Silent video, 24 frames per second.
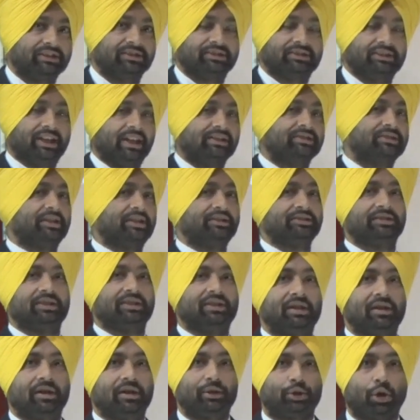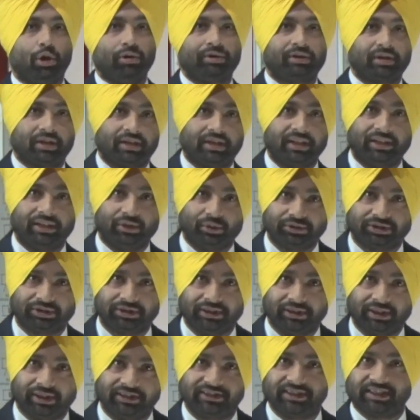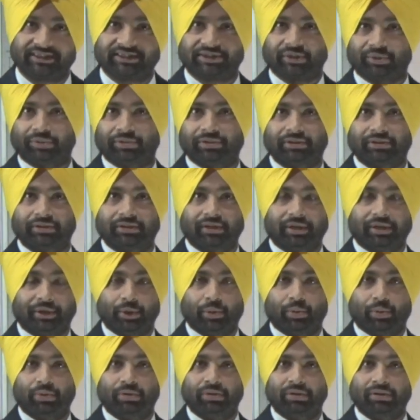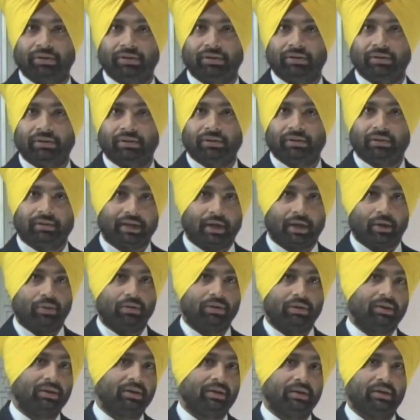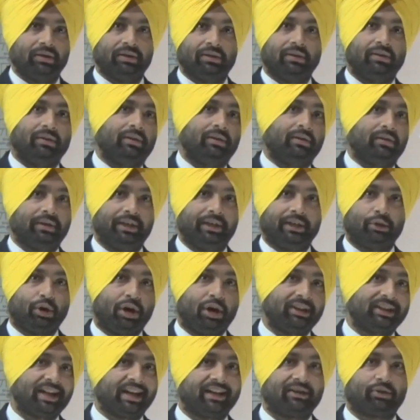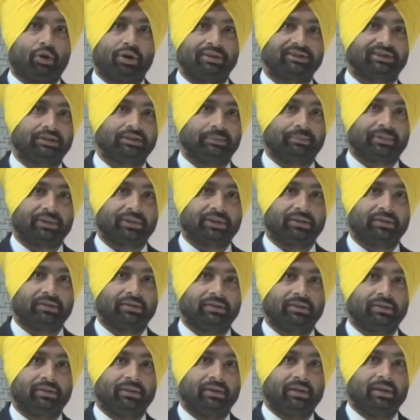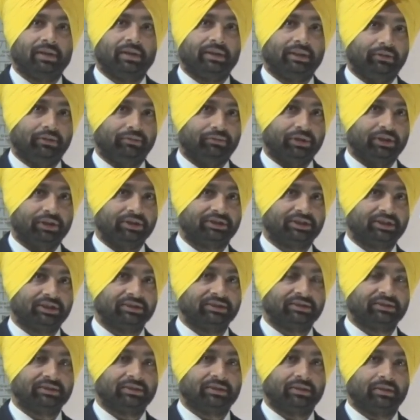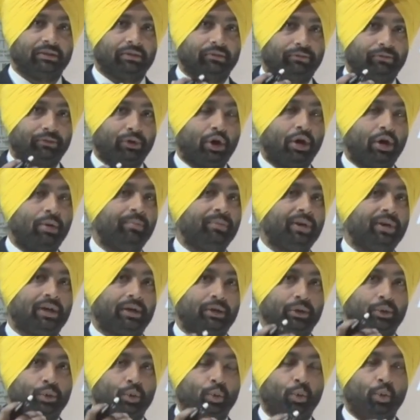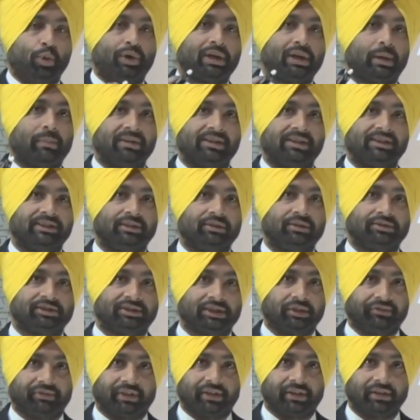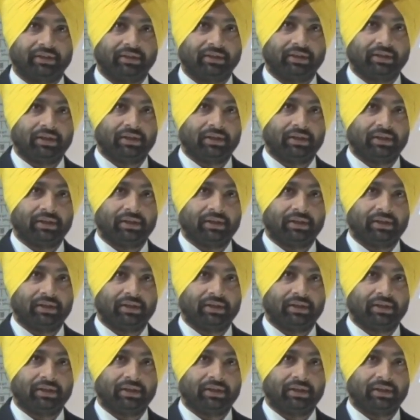Yes, the answer is dot .doc. Is it so? No. Now, recall that concept. The versions from 2007